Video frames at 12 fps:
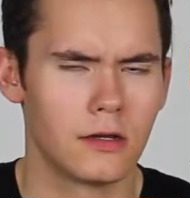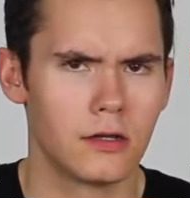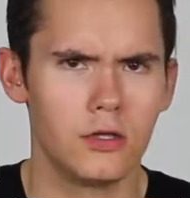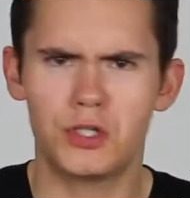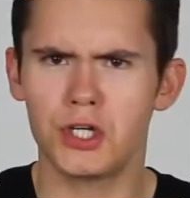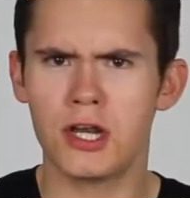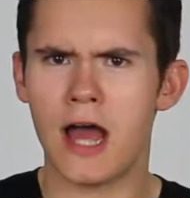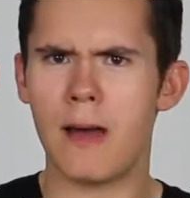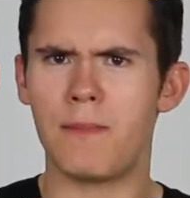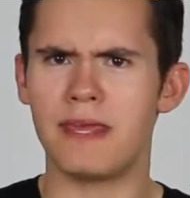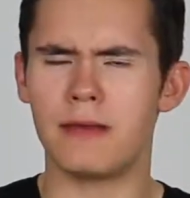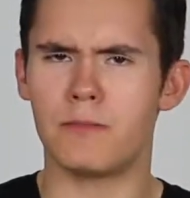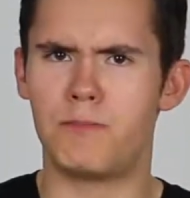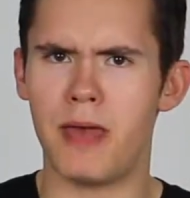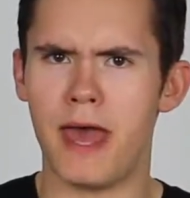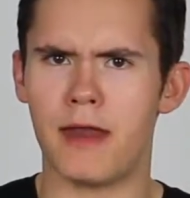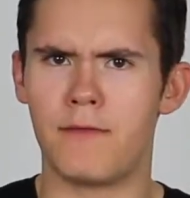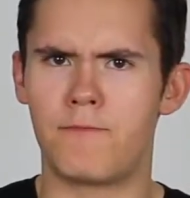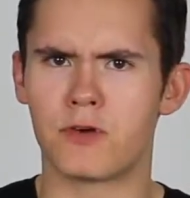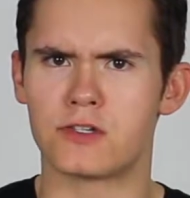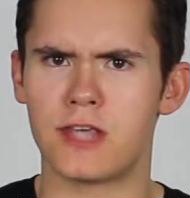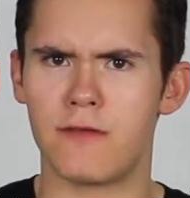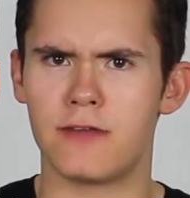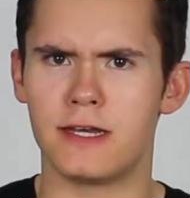You should not be in bed for
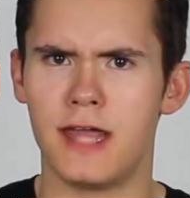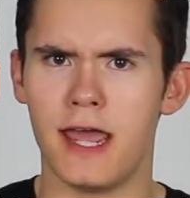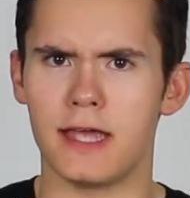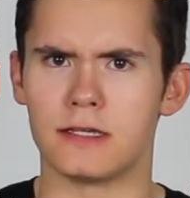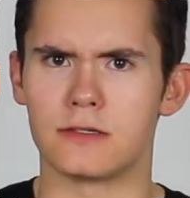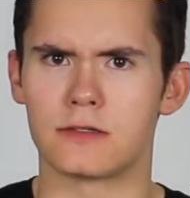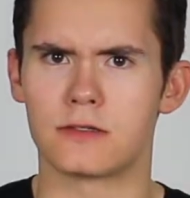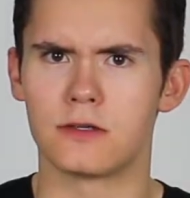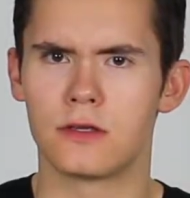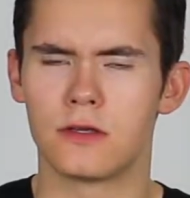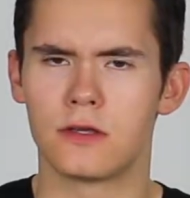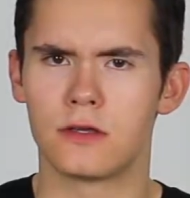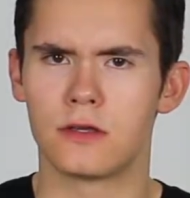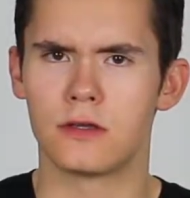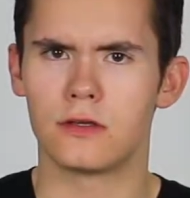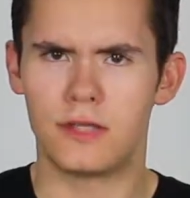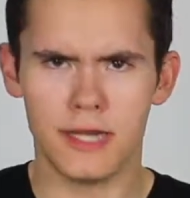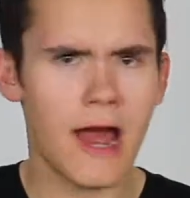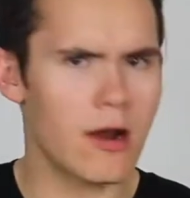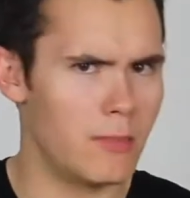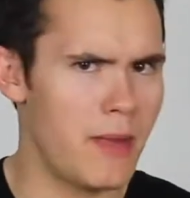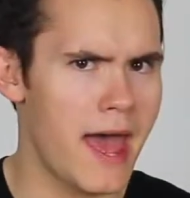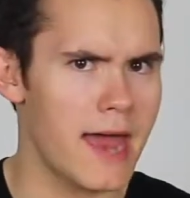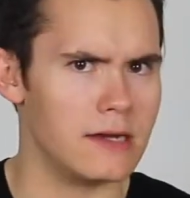seven days. Get out
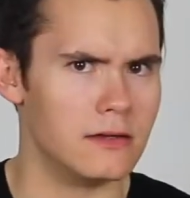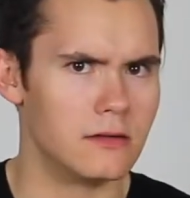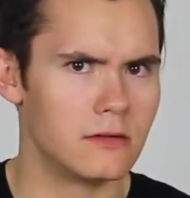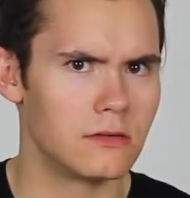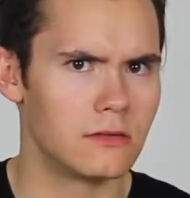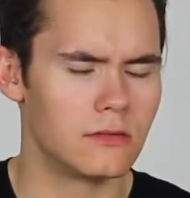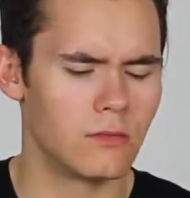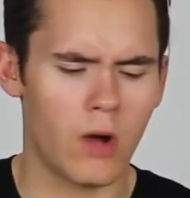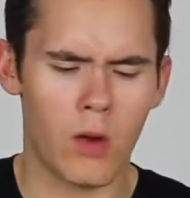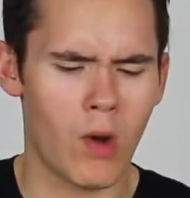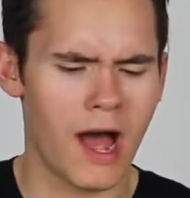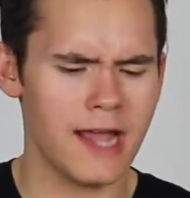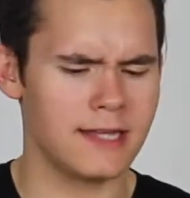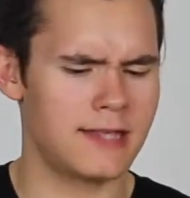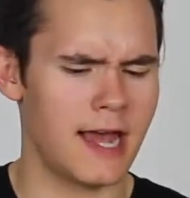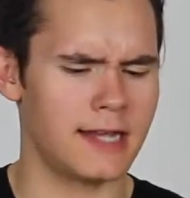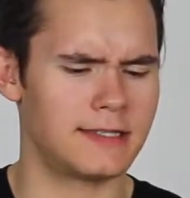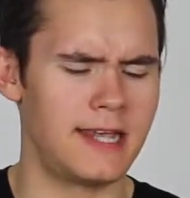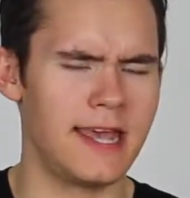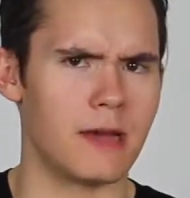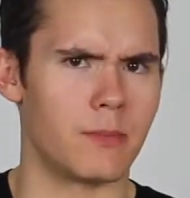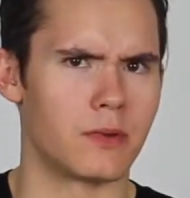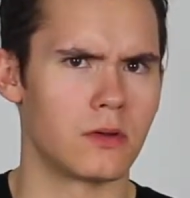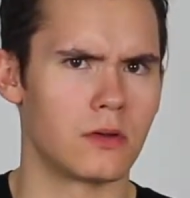of bed. Why is that a
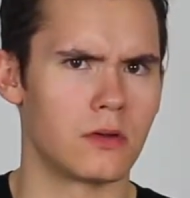tip?